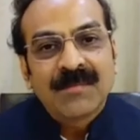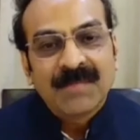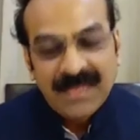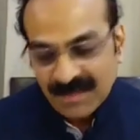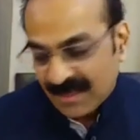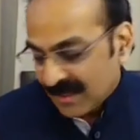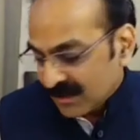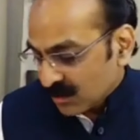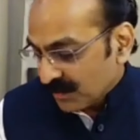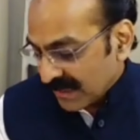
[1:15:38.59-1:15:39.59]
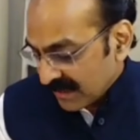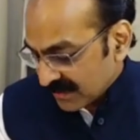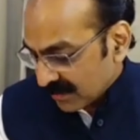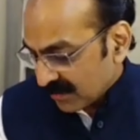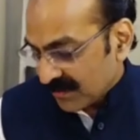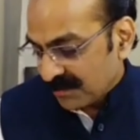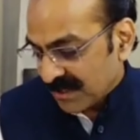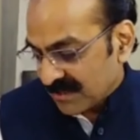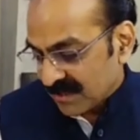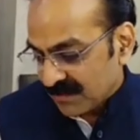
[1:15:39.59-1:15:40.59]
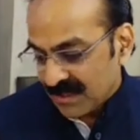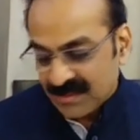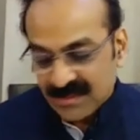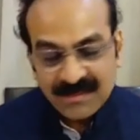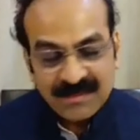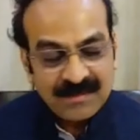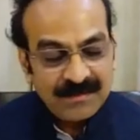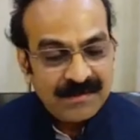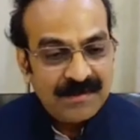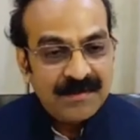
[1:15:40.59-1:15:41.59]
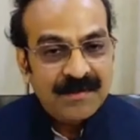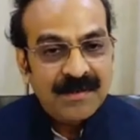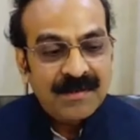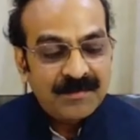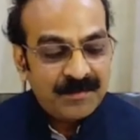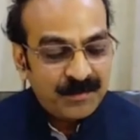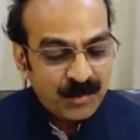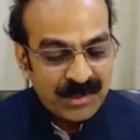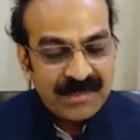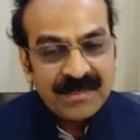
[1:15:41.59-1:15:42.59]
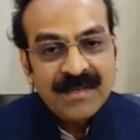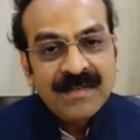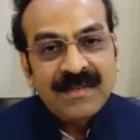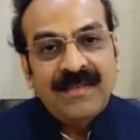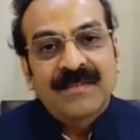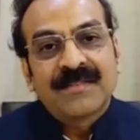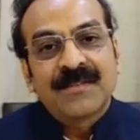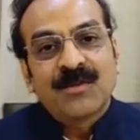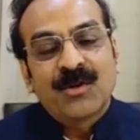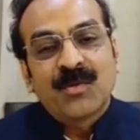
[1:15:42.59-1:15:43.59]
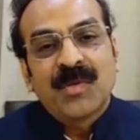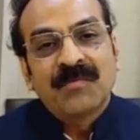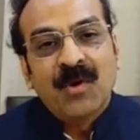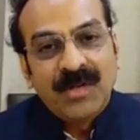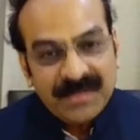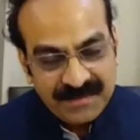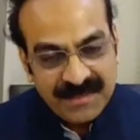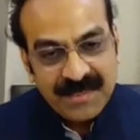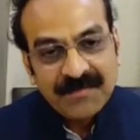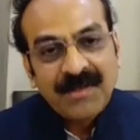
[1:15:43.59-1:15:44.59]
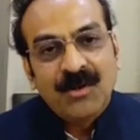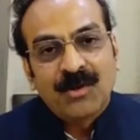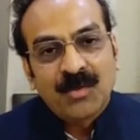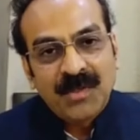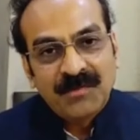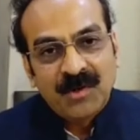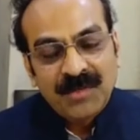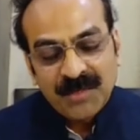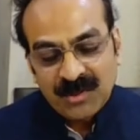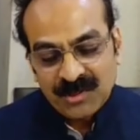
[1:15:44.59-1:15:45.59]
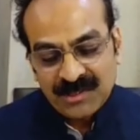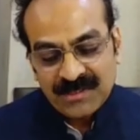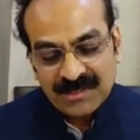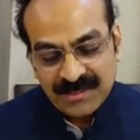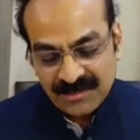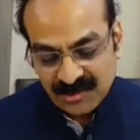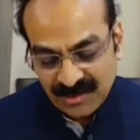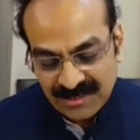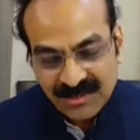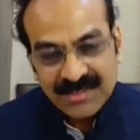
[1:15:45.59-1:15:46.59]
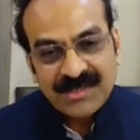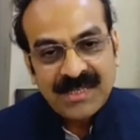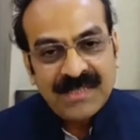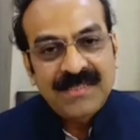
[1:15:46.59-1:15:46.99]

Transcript: Yeah. So many, some of the pieces we just uh, put it. Okay, this is not to be worn, even not to be worn, because it's it's reached a stage